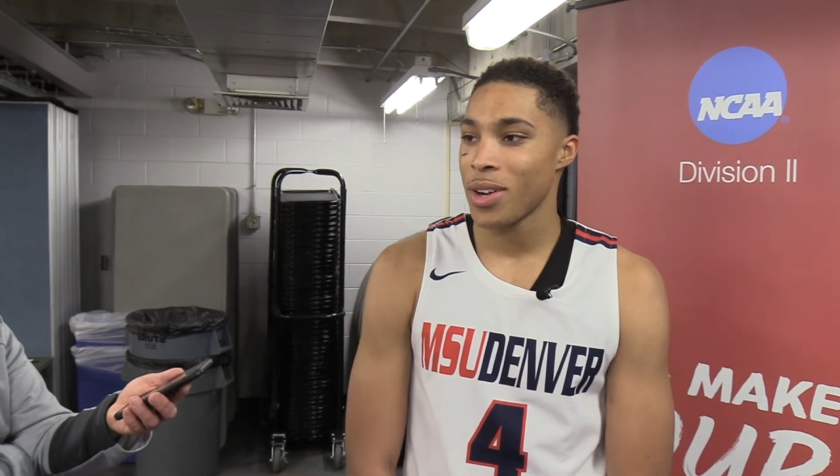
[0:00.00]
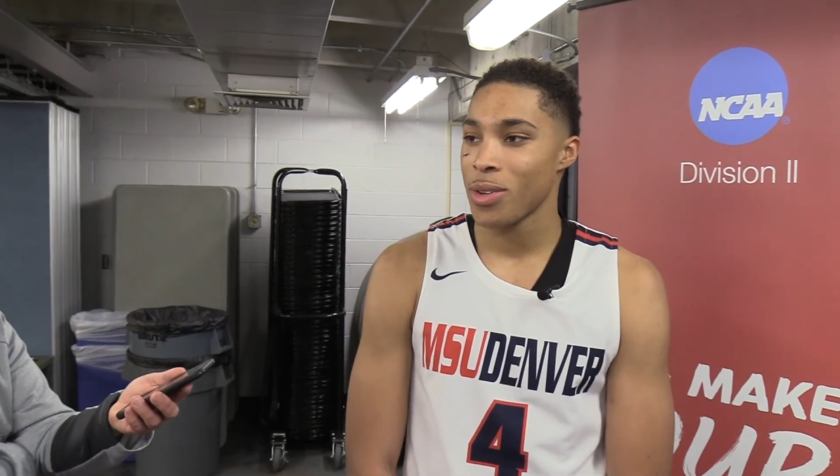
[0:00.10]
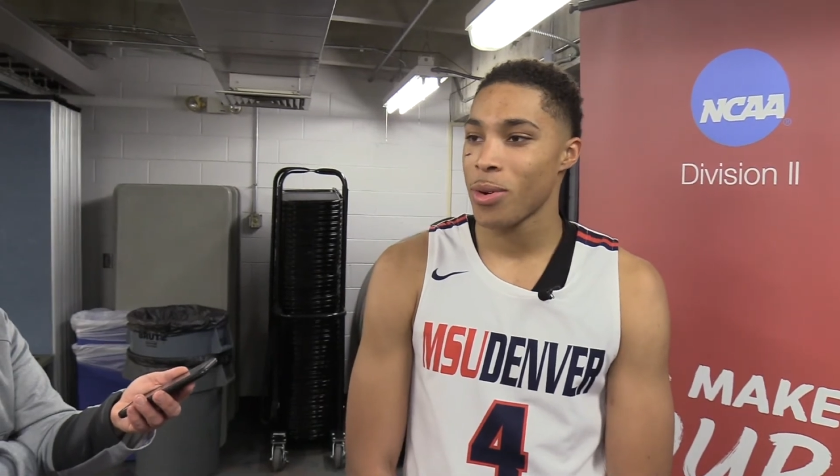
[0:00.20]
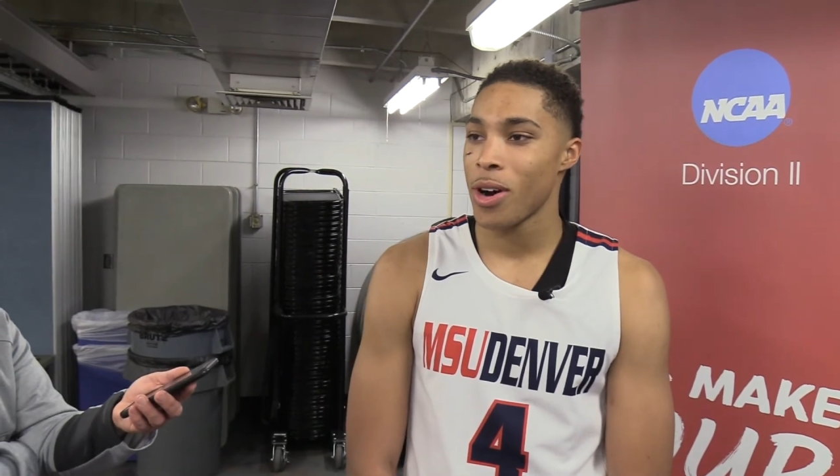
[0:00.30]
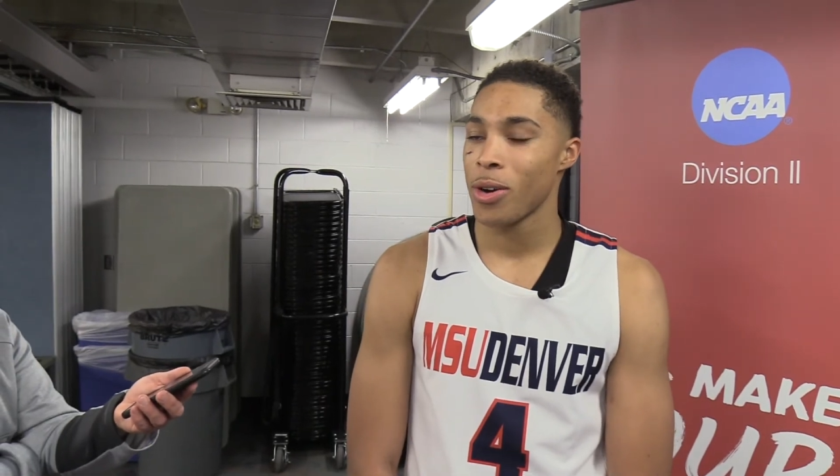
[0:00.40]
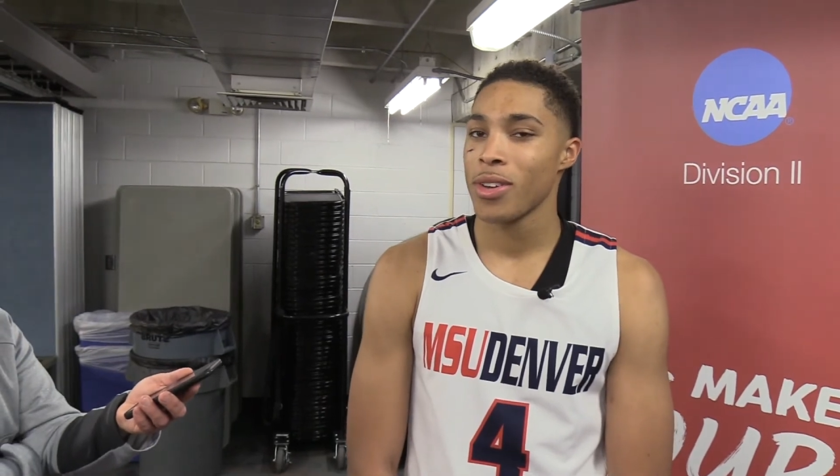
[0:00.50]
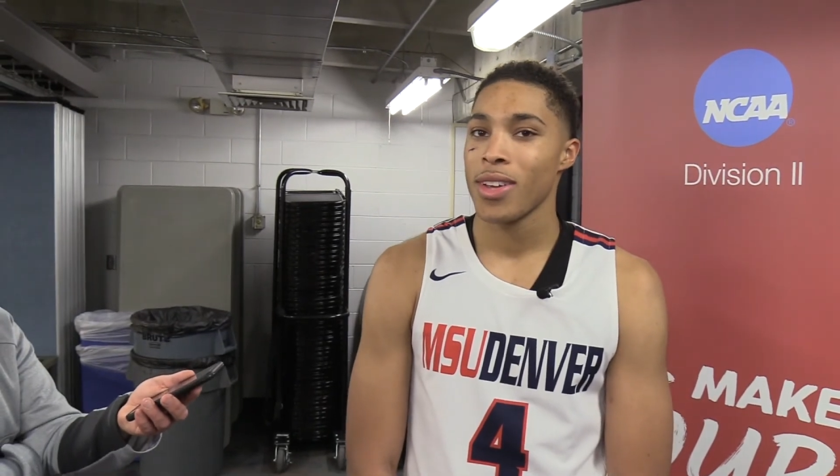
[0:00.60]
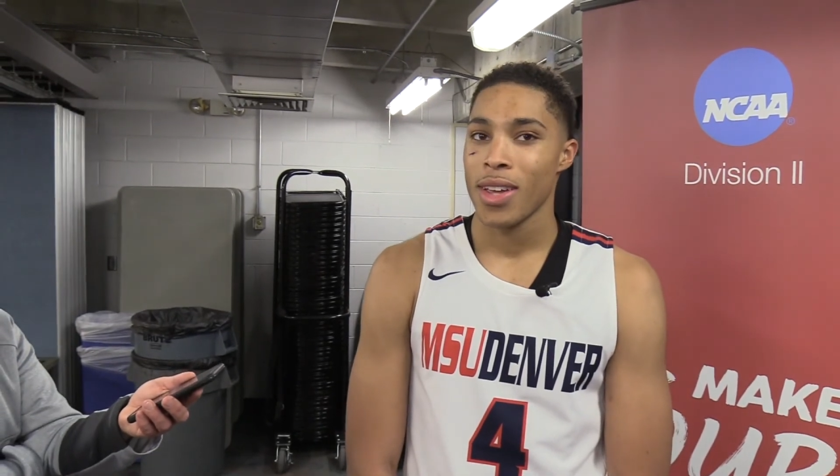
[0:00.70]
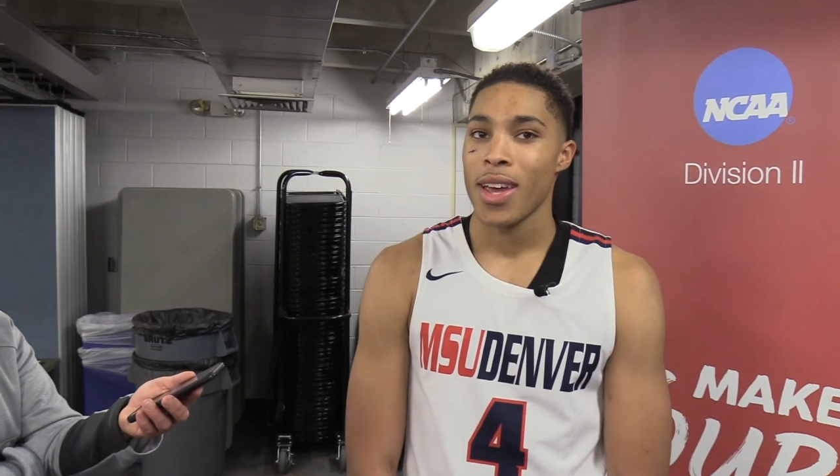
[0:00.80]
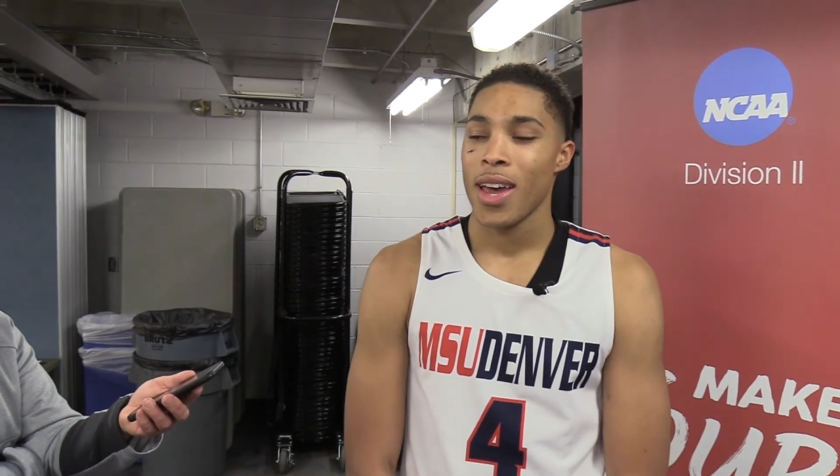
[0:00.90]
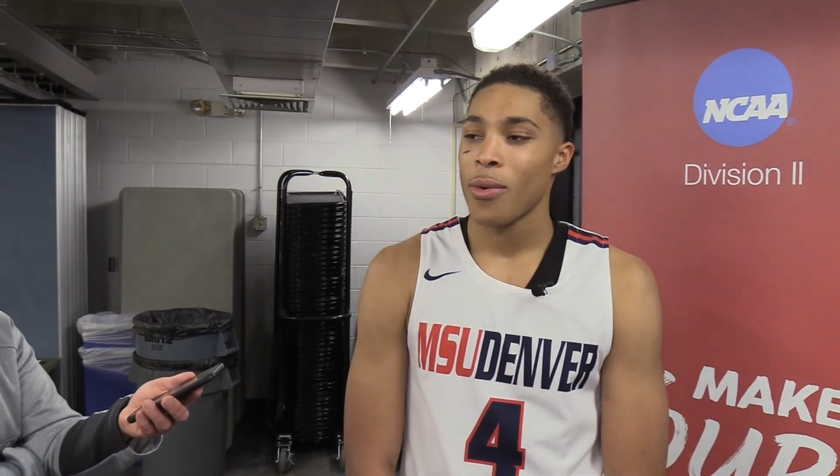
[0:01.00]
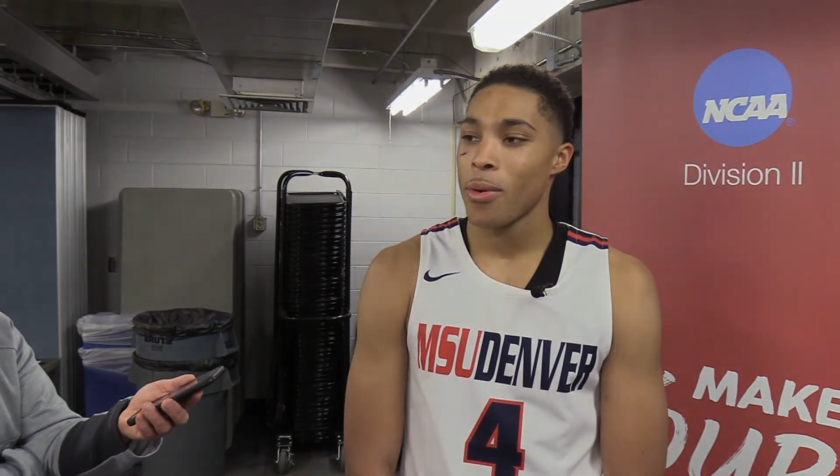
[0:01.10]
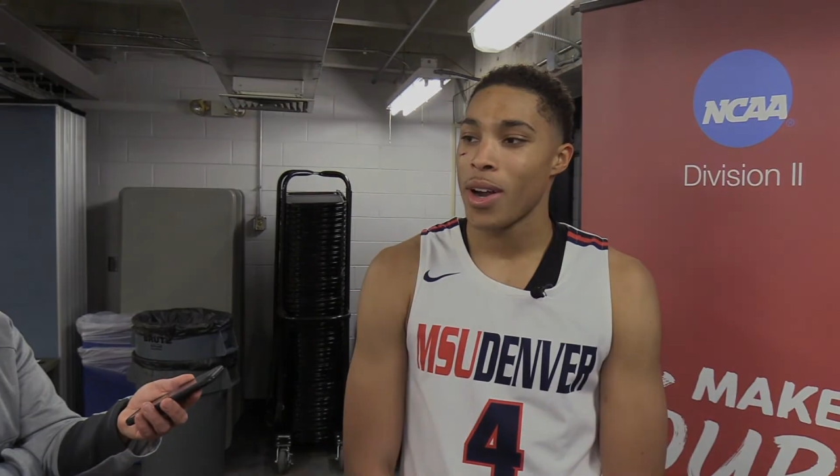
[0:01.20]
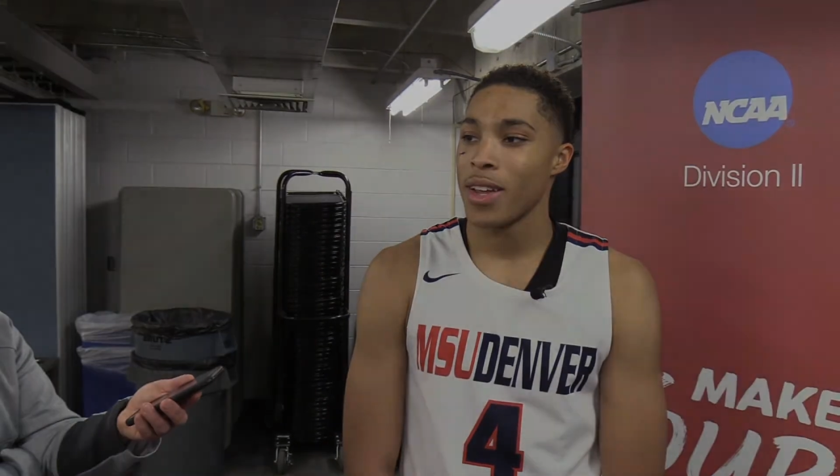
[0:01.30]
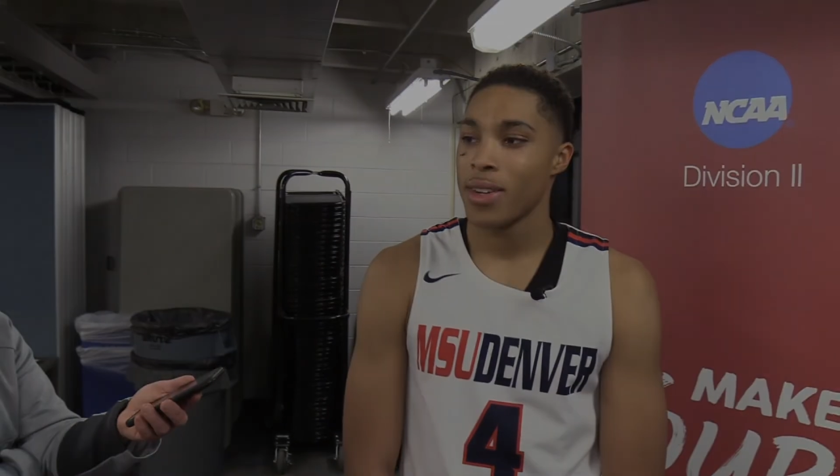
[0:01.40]
on the road. We're
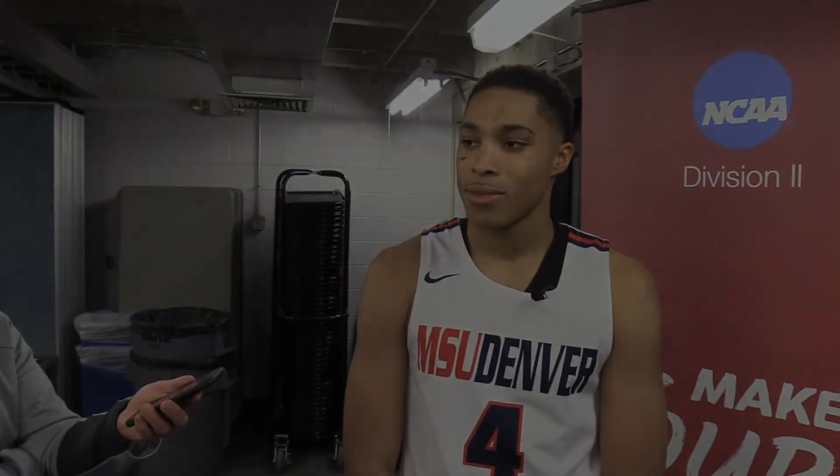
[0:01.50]
ready.